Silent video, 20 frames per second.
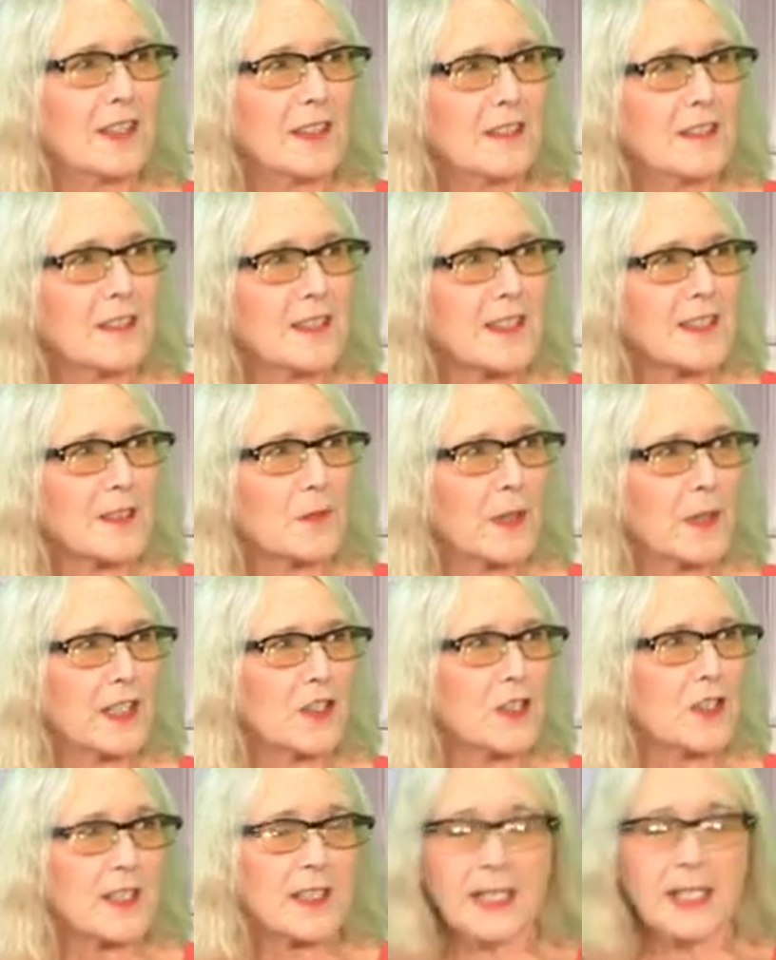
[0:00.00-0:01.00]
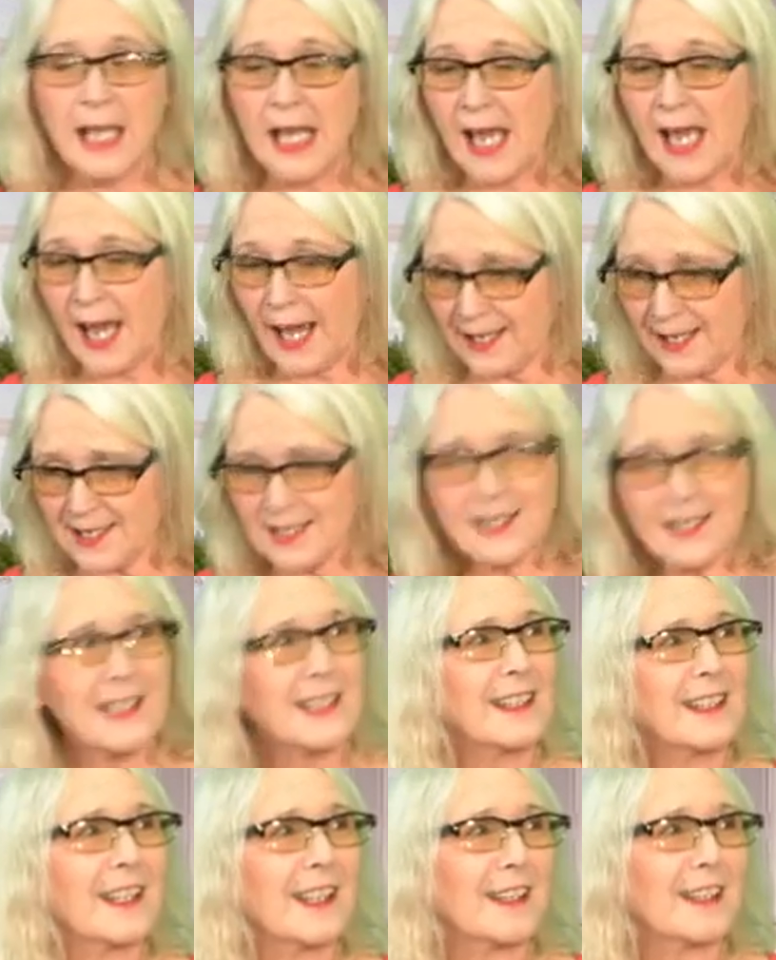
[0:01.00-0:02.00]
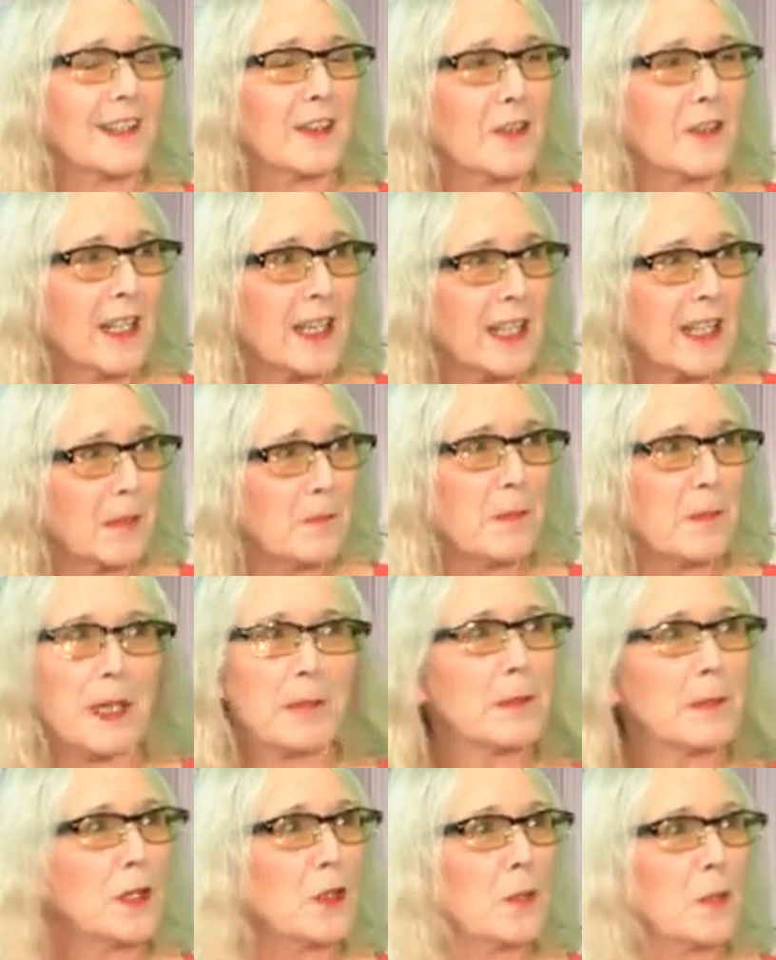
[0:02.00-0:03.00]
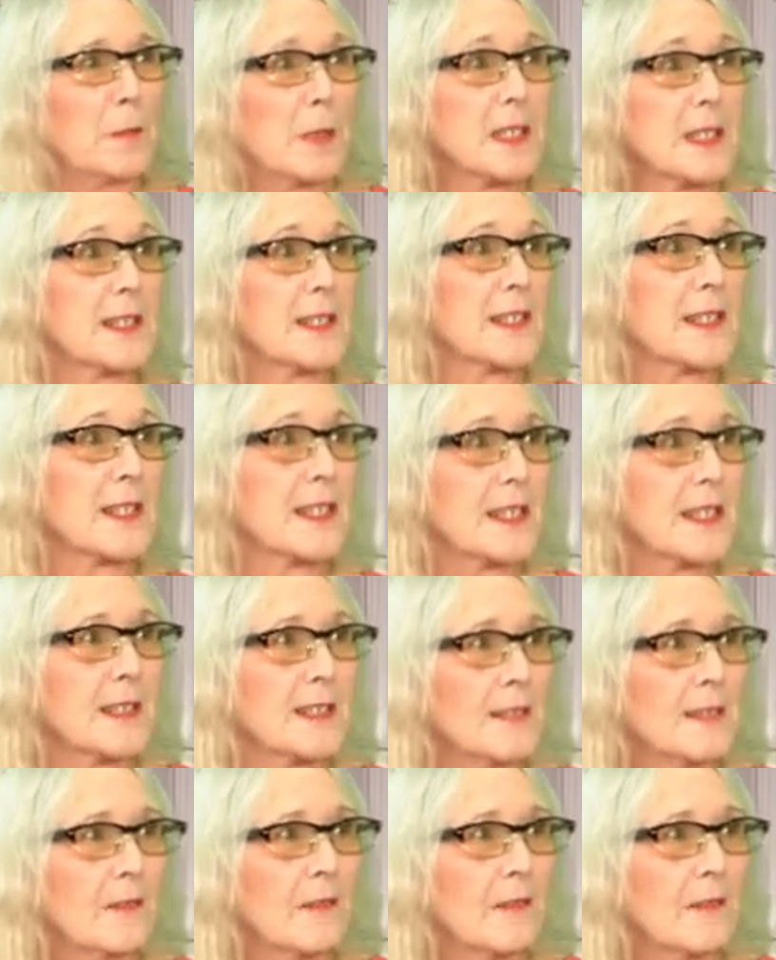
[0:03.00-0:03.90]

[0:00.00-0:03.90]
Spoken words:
years' wages, I can take that now and I can make my own business.